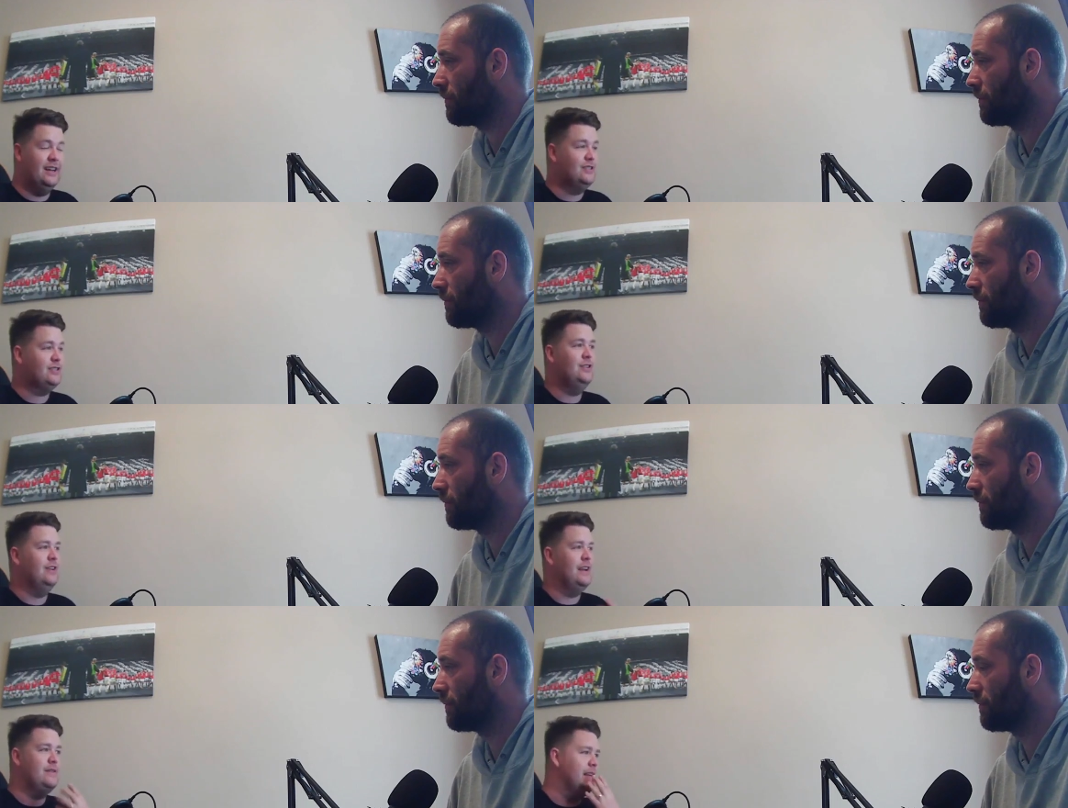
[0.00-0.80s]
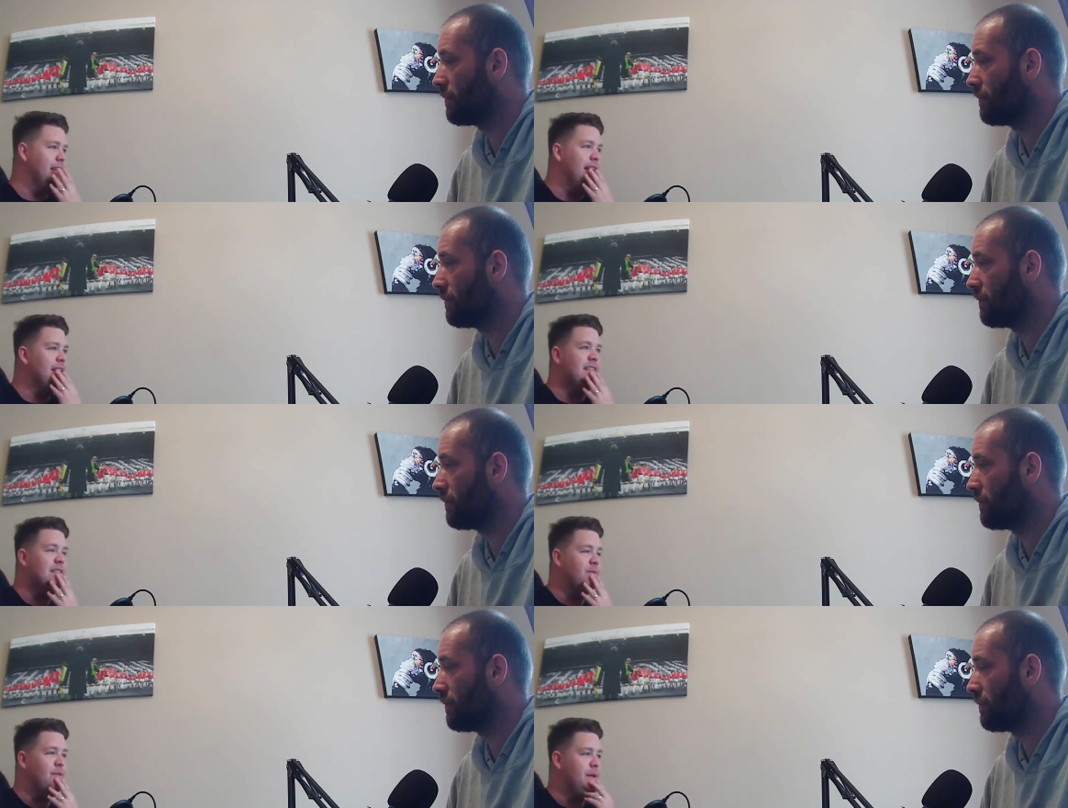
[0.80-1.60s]
Speaker 1: I just couldn't. And I was like, no, nah, this
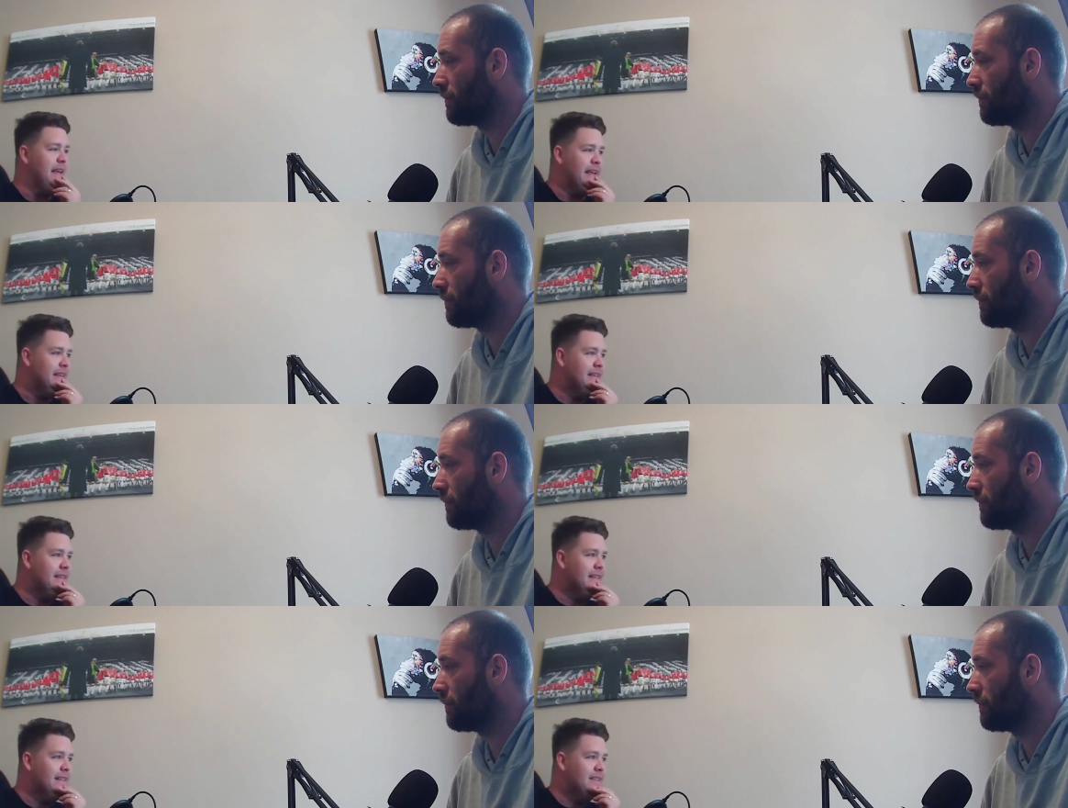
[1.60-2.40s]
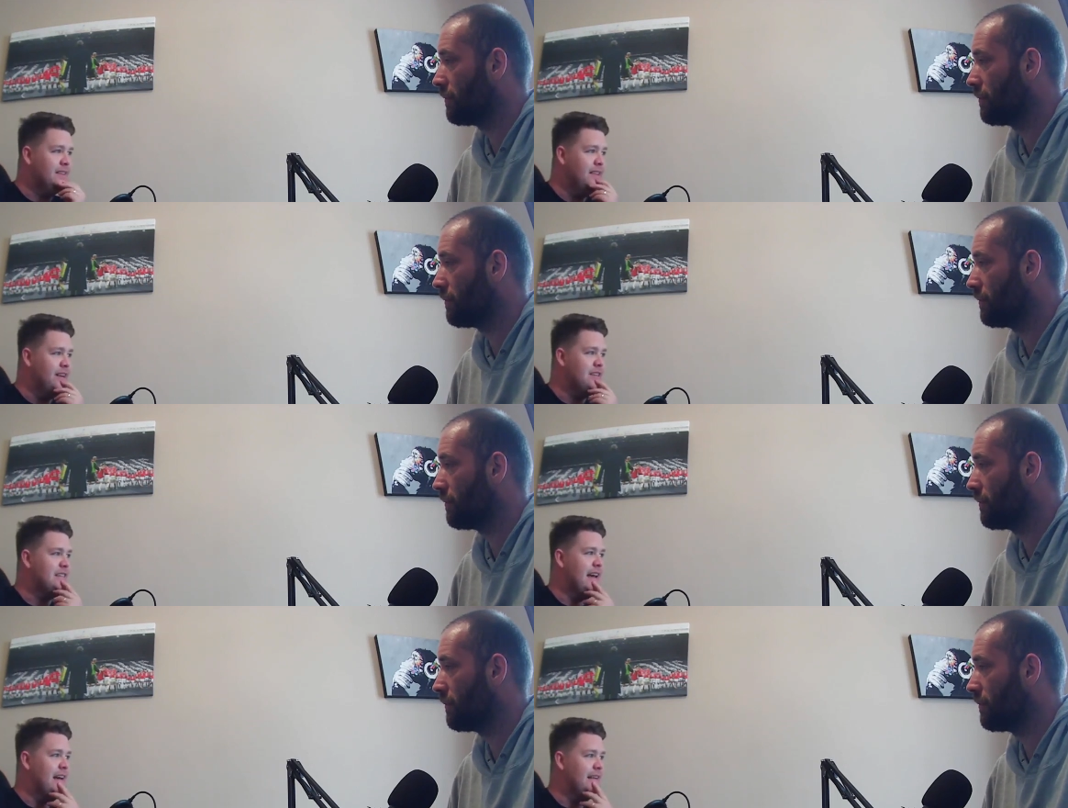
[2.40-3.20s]
isn't for me. So then I
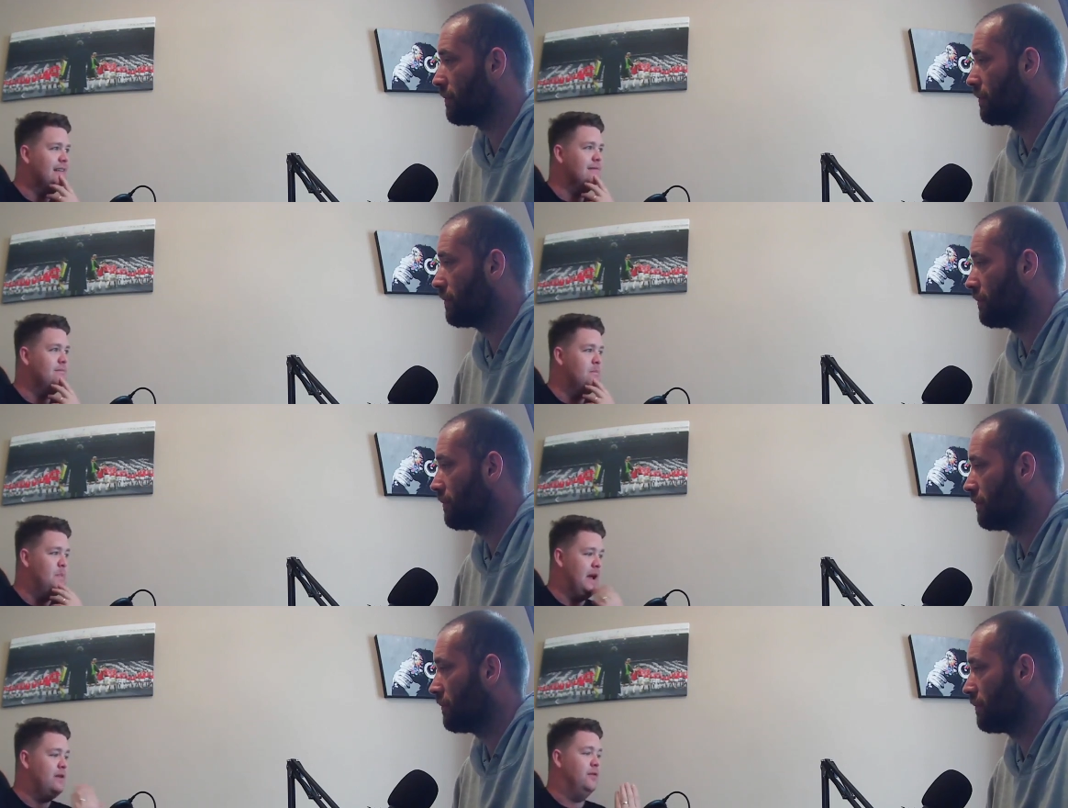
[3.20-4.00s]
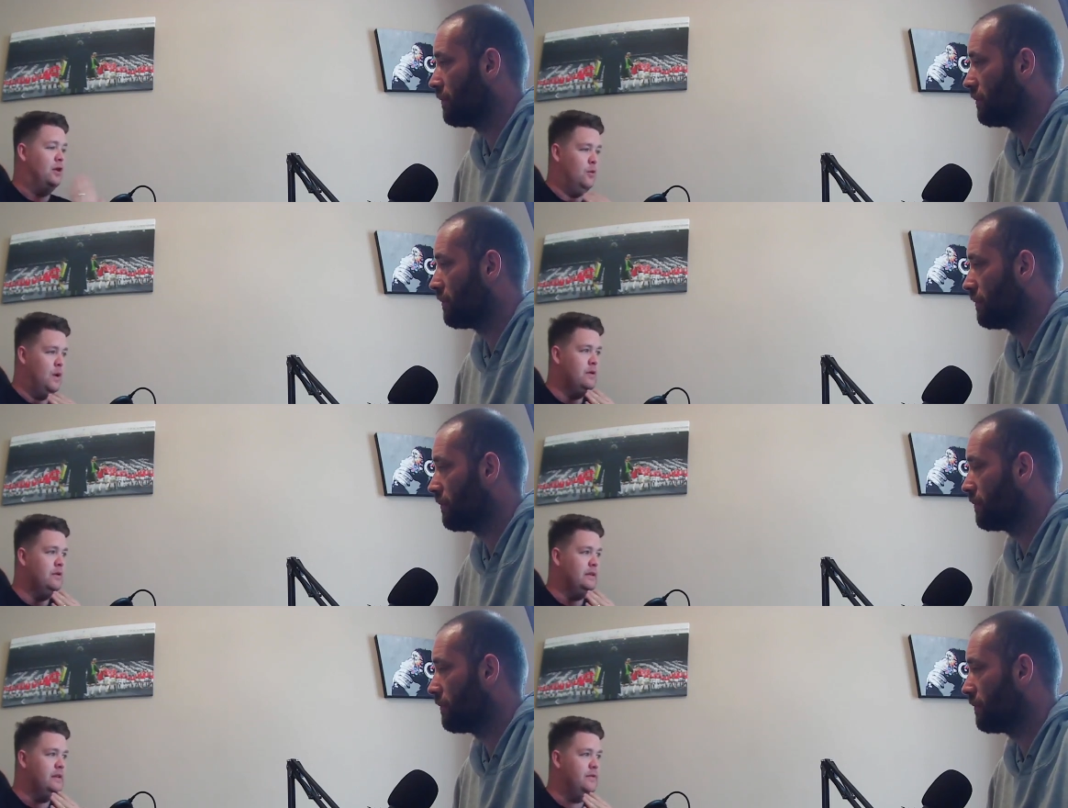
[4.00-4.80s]
sat back for a little
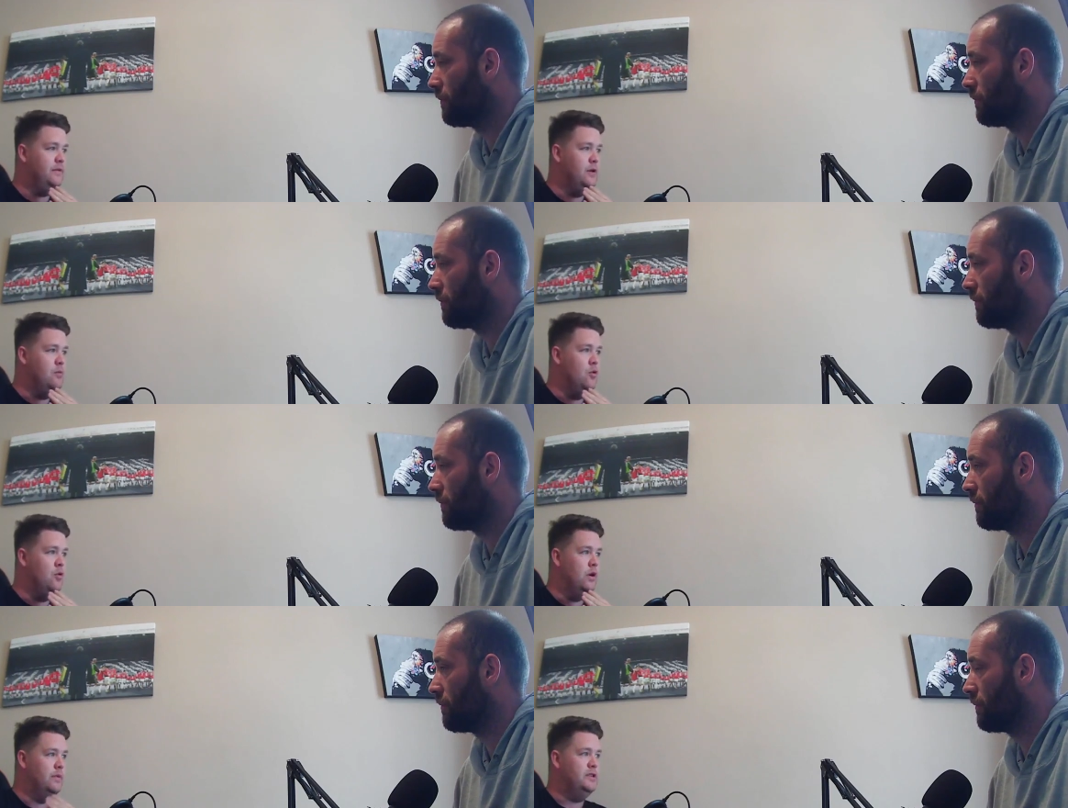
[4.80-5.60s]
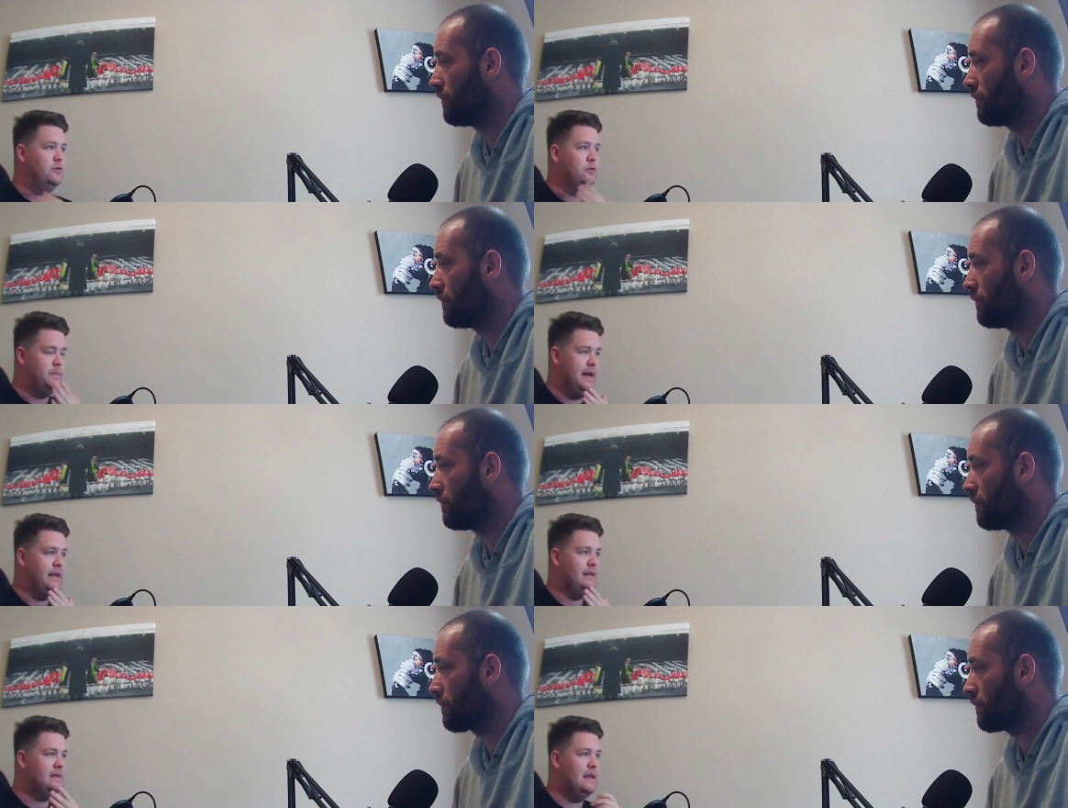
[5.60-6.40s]
while and did a few more originals
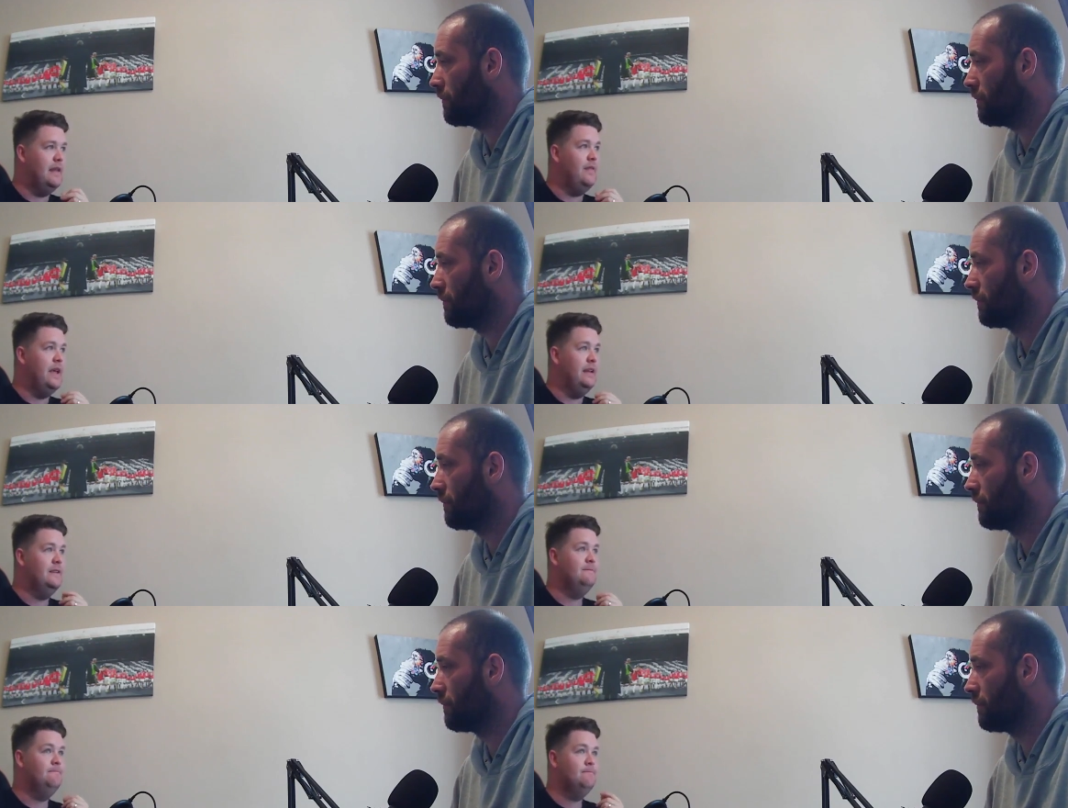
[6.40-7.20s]
bands, and then